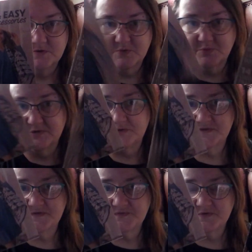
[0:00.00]
You want to do
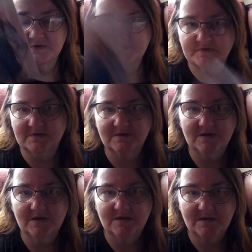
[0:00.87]
this first?
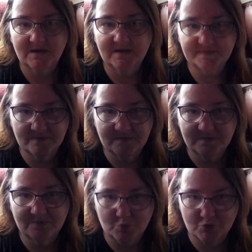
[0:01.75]

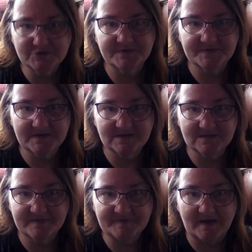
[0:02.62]
We're just going to
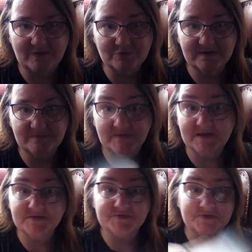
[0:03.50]
let that ring
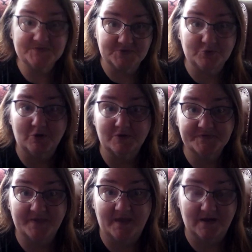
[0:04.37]
because it's across
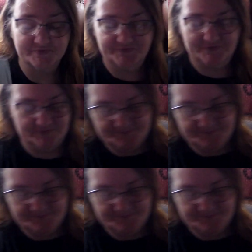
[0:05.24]
the house.